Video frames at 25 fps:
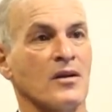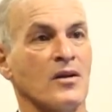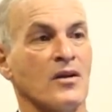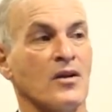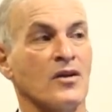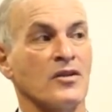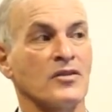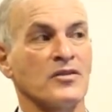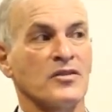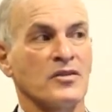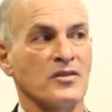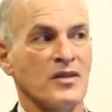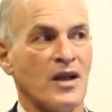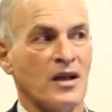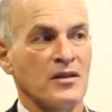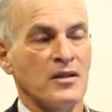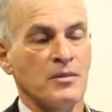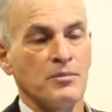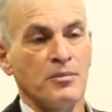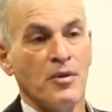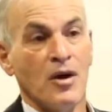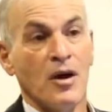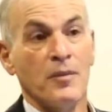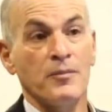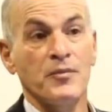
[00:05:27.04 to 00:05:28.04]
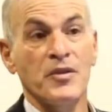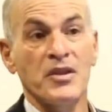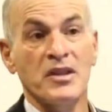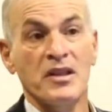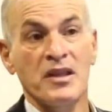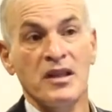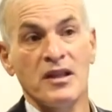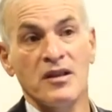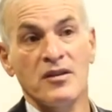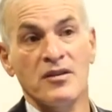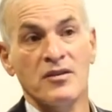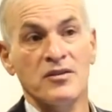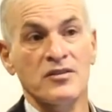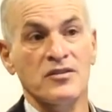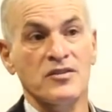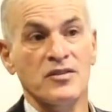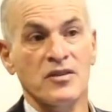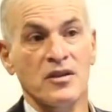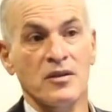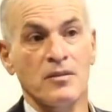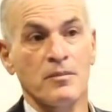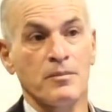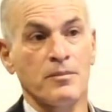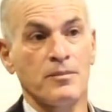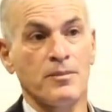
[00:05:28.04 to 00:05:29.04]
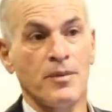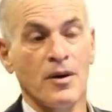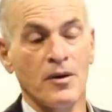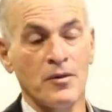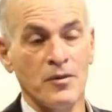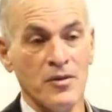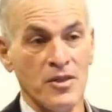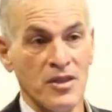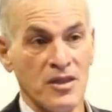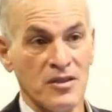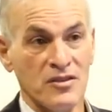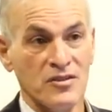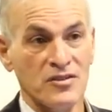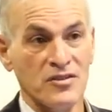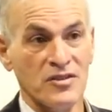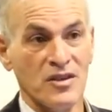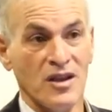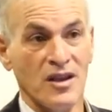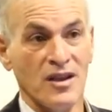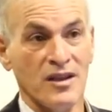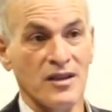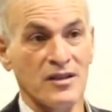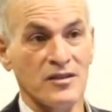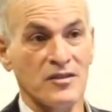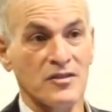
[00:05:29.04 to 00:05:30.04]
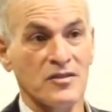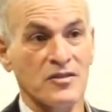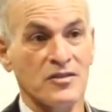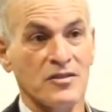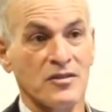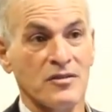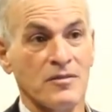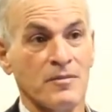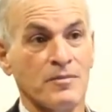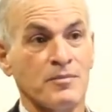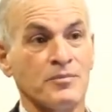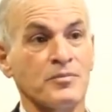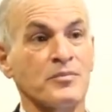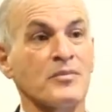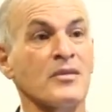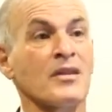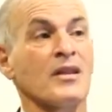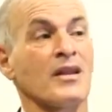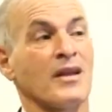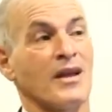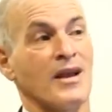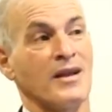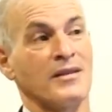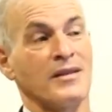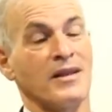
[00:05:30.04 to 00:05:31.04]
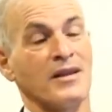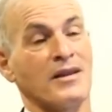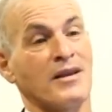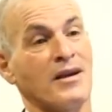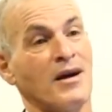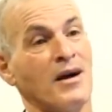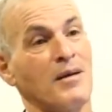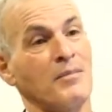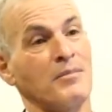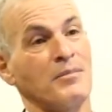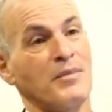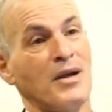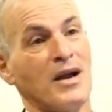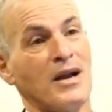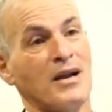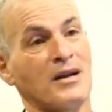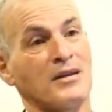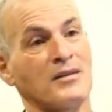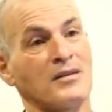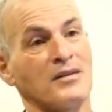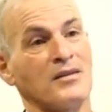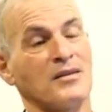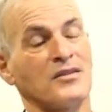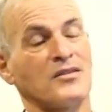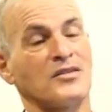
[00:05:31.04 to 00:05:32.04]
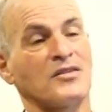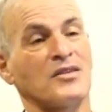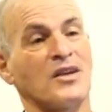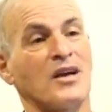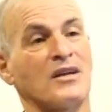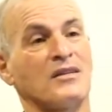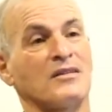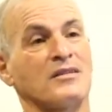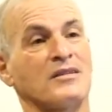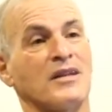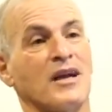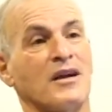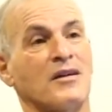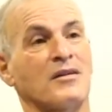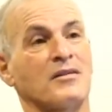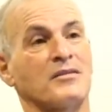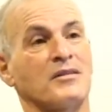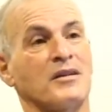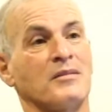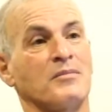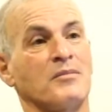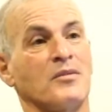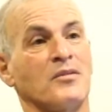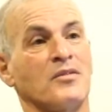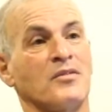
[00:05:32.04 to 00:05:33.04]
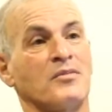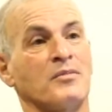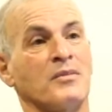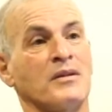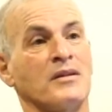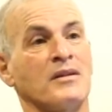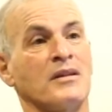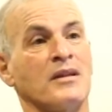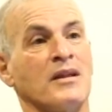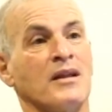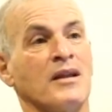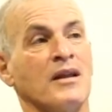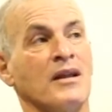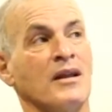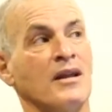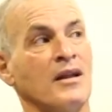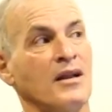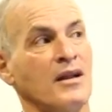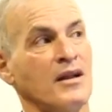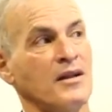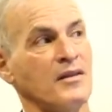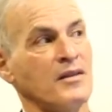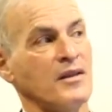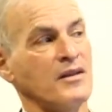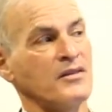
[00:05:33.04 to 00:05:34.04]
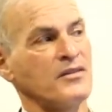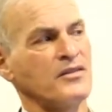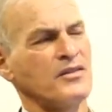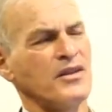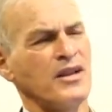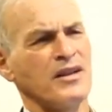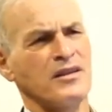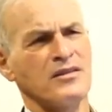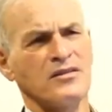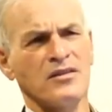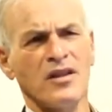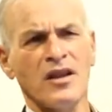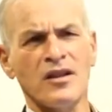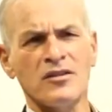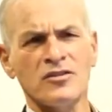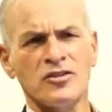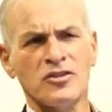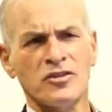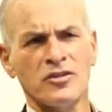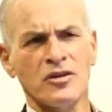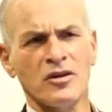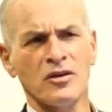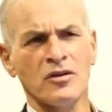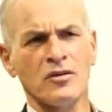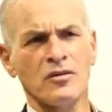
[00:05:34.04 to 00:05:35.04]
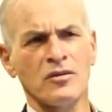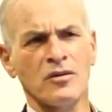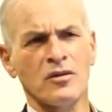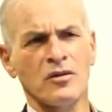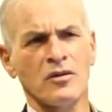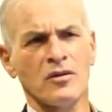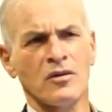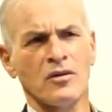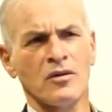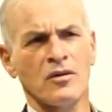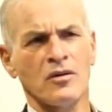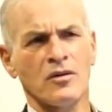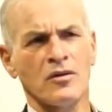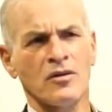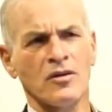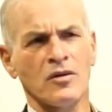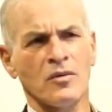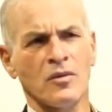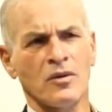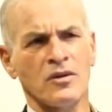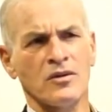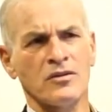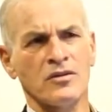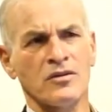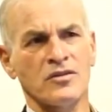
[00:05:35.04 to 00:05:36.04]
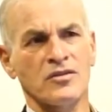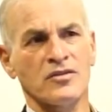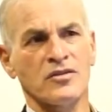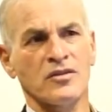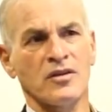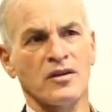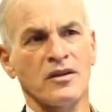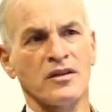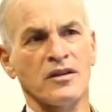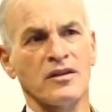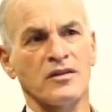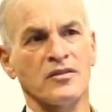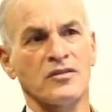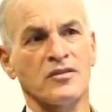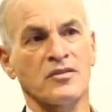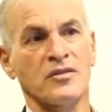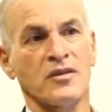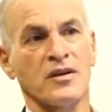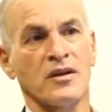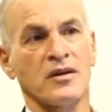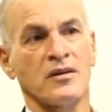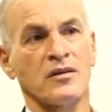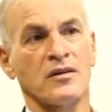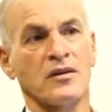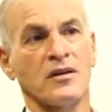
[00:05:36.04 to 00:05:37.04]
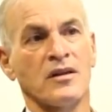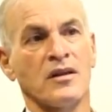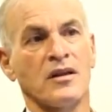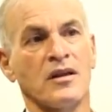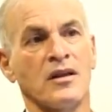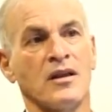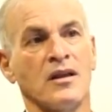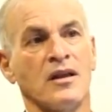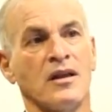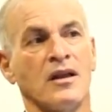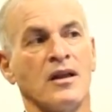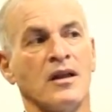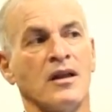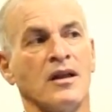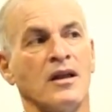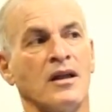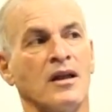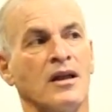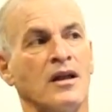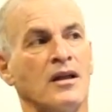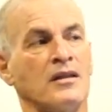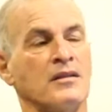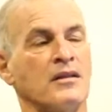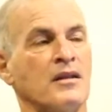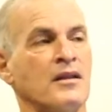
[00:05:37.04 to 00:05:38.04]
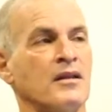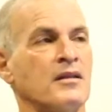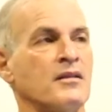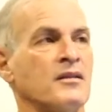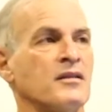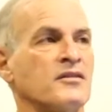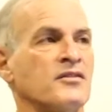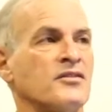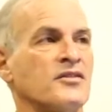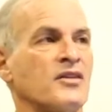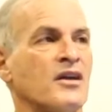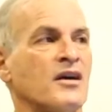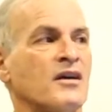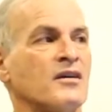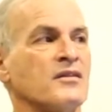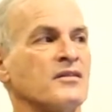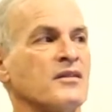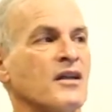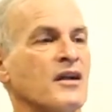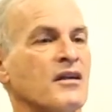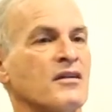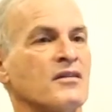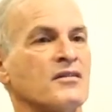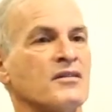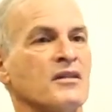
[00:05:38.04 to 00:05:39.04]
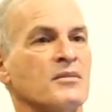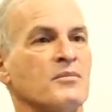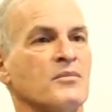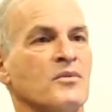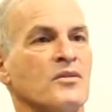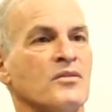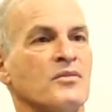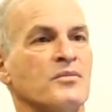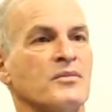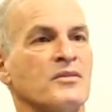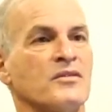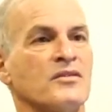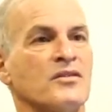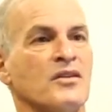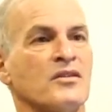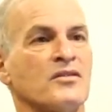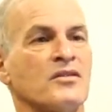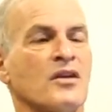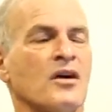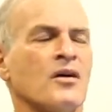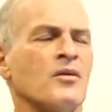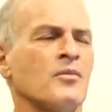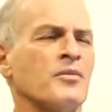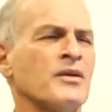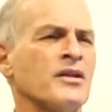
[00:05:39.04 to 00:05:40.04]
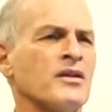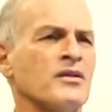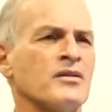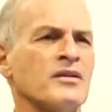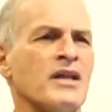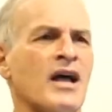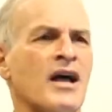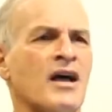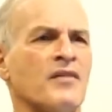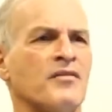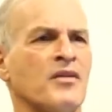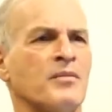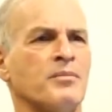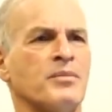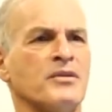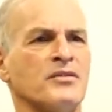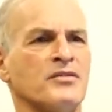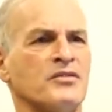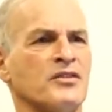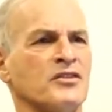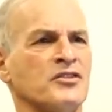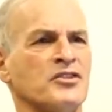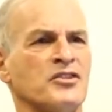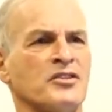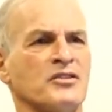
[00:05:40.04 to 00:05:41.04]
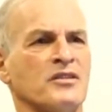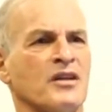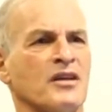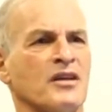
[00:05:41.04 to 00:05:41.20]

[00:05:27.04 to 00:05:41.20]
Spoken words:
So now the public hears both sides. And they come back to the solidarity movement and they say, is that true? You want to destroy Israel? And then the solidarity movement says, oh, we don't have a position on